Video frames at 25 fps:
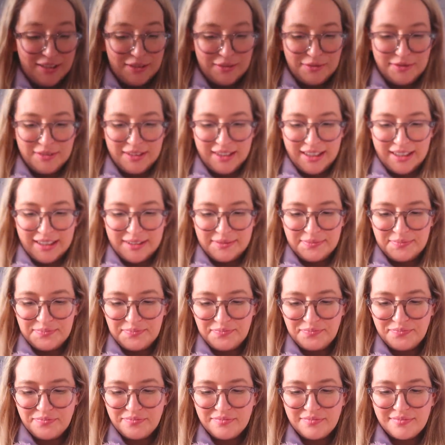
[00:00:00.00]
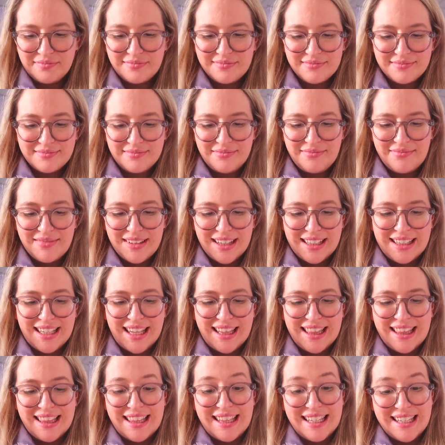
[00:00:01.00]
lovely. And
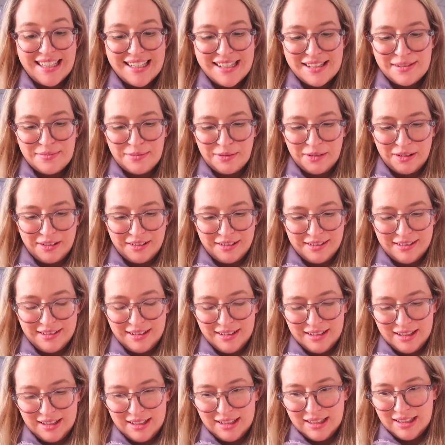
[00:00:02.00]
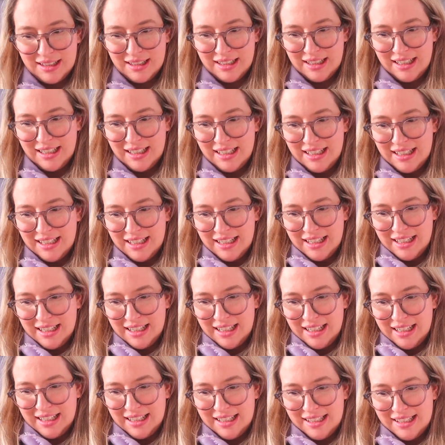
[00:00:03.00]
then this one
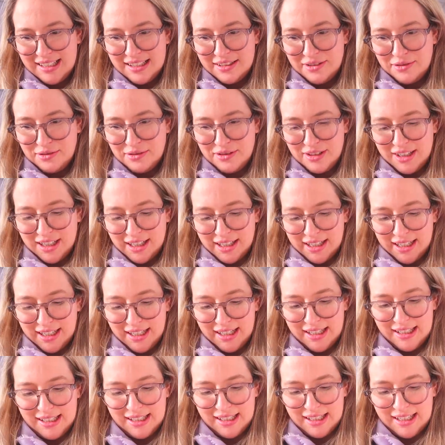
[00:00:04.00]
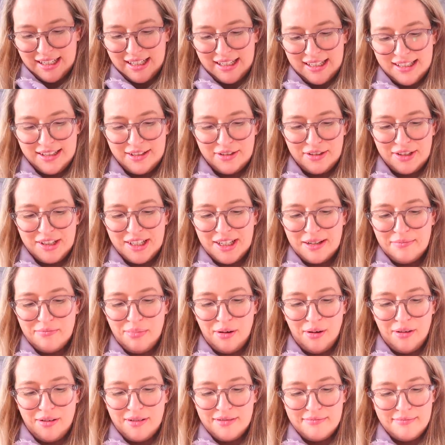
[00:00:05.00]
is so nice and it's such an
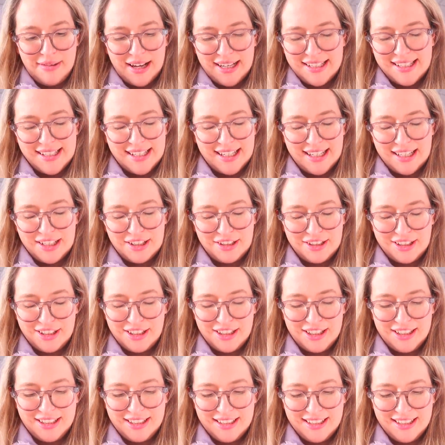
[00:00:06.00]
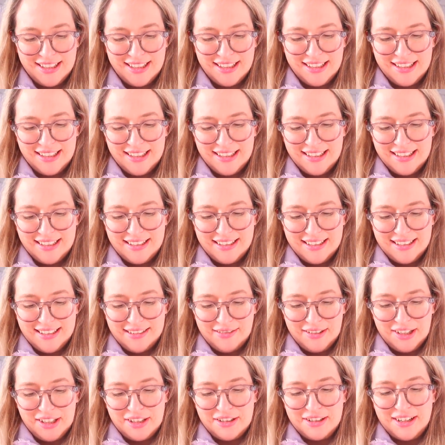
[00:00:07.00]
important message
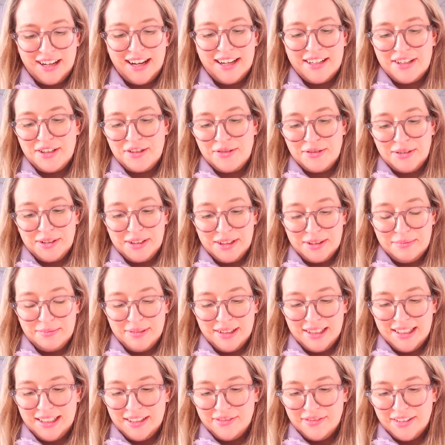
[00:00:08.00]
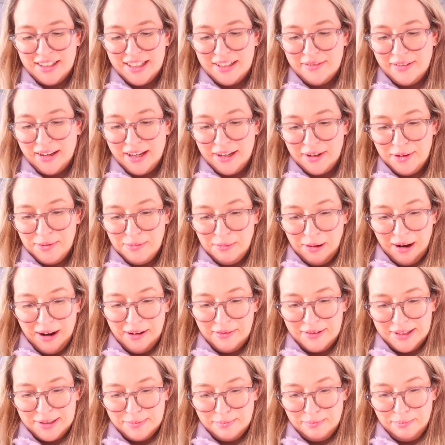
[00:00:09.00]
which I strongly believe anyway. Oh
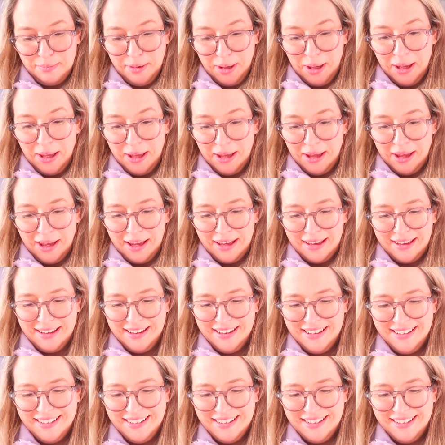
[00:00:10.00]
wow, it's big.